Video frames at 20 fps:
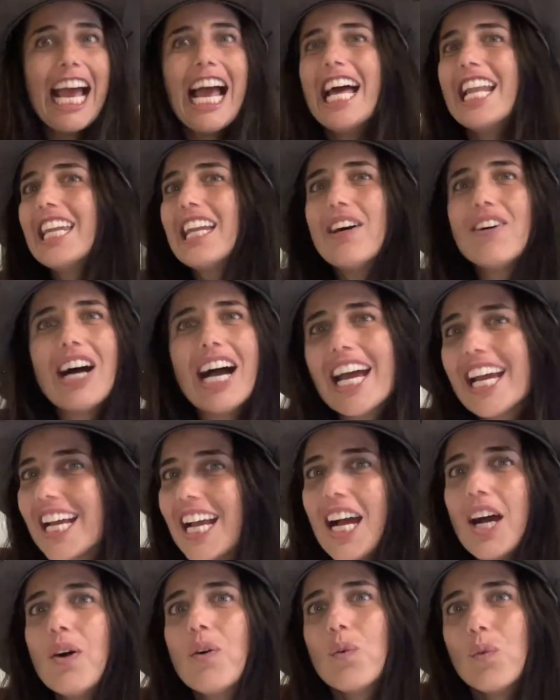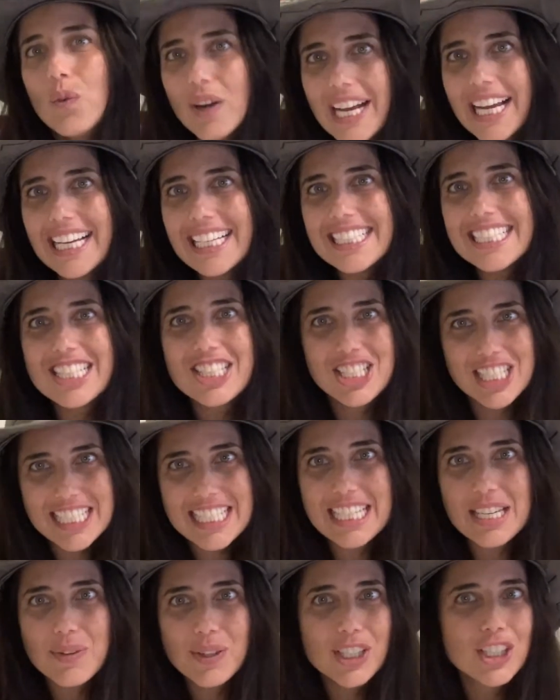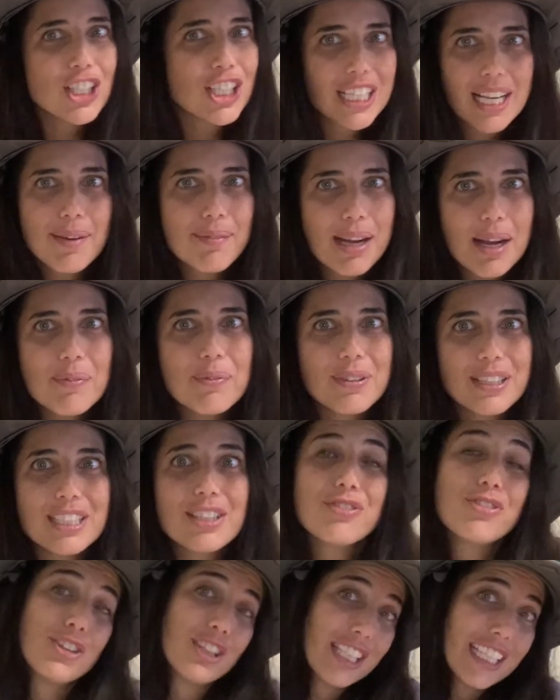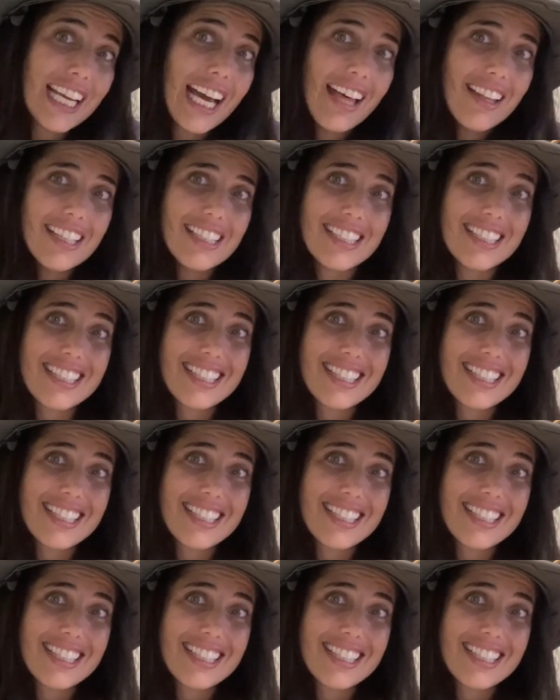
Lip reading: Now I can't wait to see what you come up with for the others.